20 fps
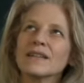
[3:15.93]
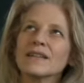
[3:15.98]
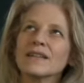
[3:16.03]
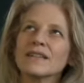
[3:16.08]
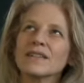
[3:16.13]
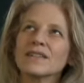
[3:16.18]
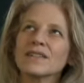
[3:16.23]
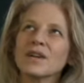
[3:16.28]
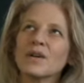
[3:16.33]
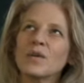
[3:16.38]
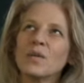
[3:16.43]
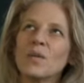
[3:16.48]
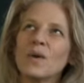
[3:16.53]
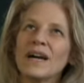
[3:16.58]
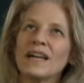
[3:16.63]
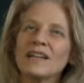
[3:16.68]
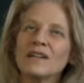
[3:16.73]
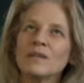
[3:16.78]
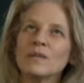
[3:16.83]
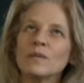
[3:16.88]
So
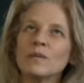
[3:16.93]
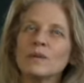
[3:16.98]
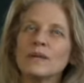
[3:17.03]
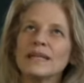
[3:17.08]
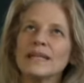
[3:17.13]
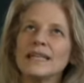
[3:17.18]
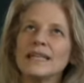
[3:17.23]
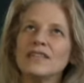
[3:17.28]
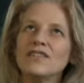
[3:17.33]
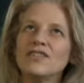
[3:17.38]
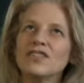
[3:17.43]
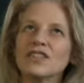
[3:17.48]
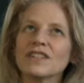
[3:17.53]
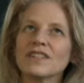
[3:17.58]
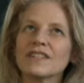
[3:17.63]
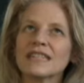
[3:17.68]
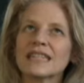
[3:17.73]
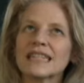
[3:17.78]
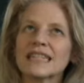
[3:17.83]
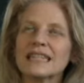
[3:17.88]
why don't we
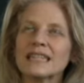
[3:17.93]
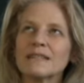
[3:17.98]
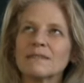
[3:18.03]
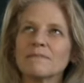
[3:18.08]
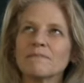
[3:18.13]
just